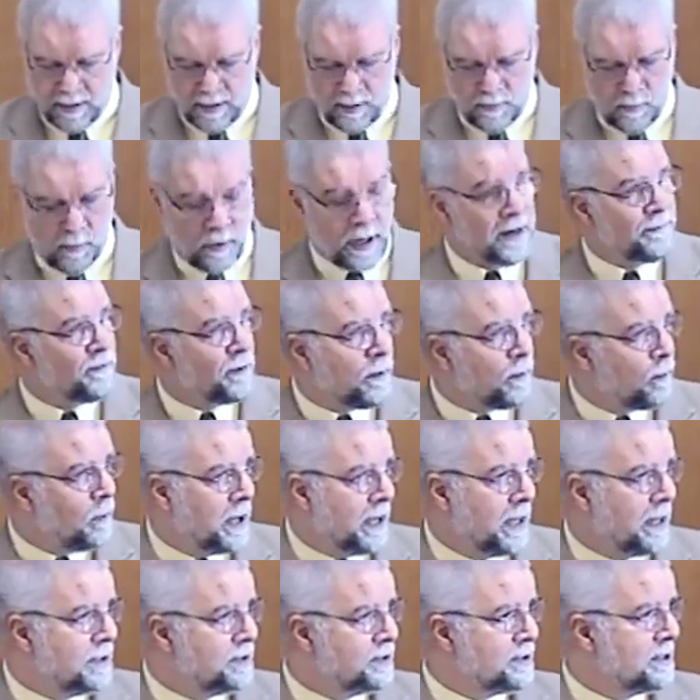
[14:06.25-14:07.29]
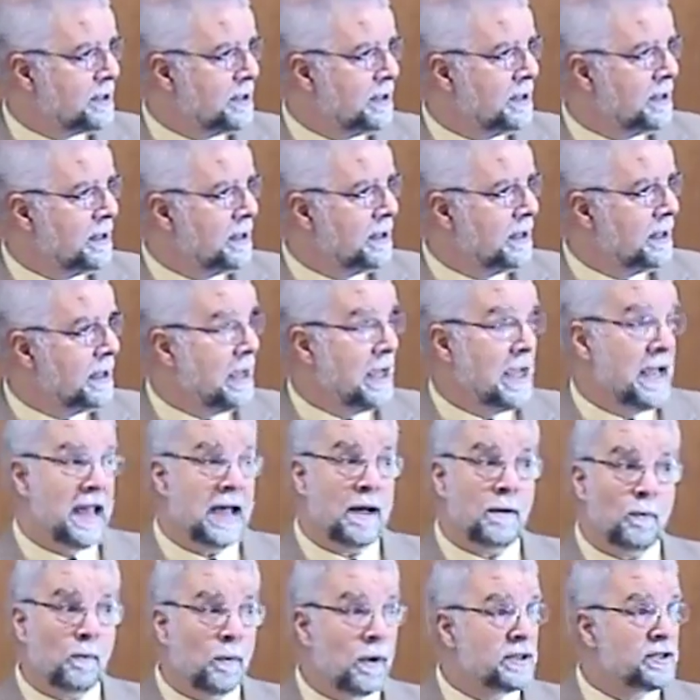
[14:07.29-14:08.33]
Whatever it
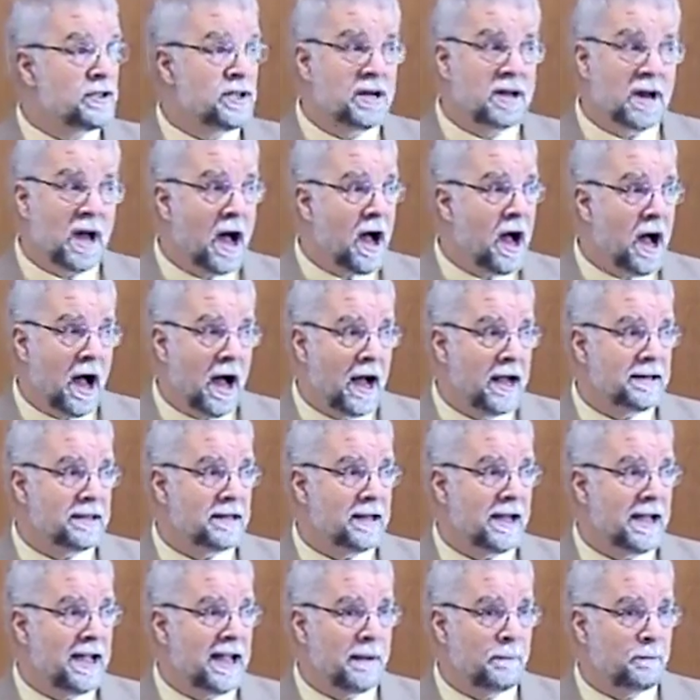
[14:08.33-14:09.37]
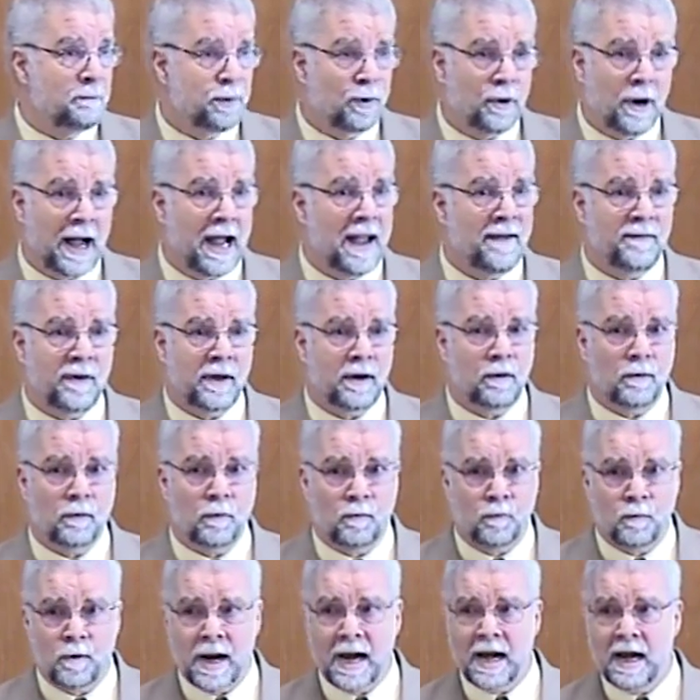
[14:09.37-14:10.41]
was not a private
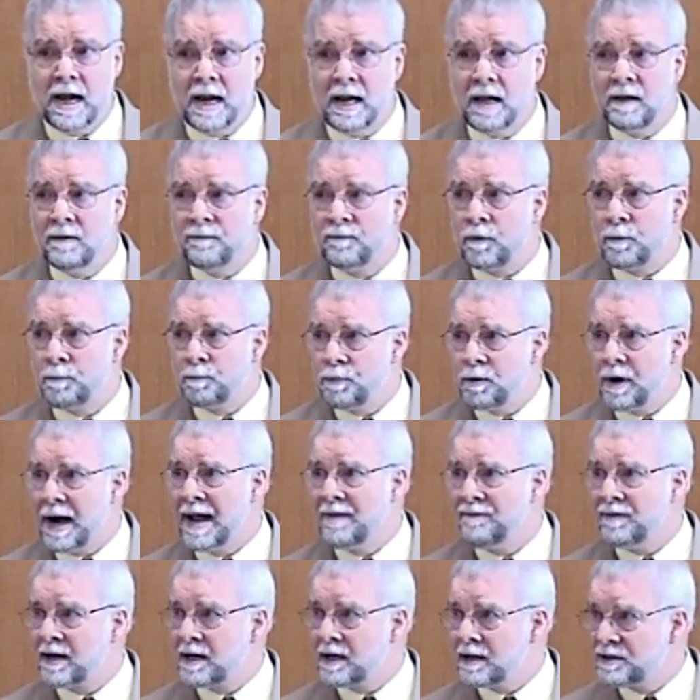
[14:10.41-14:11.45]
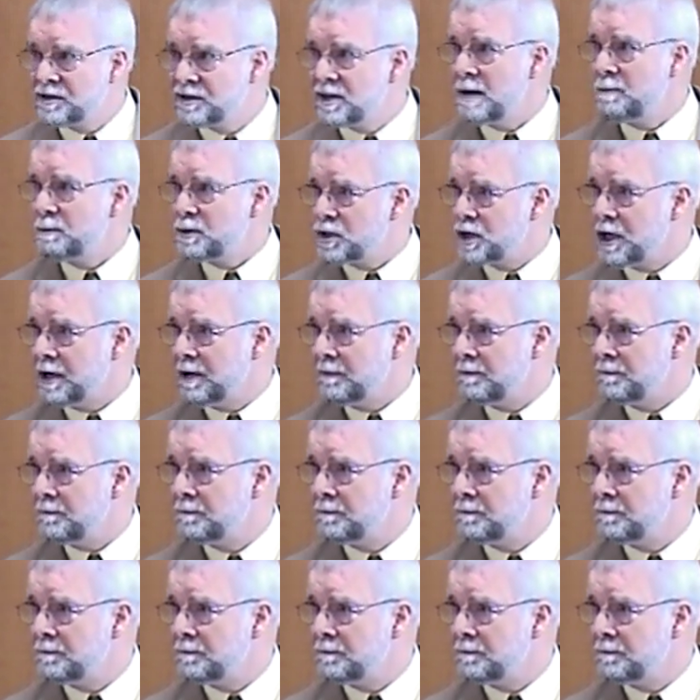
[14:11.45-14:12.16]
reading for private consumption.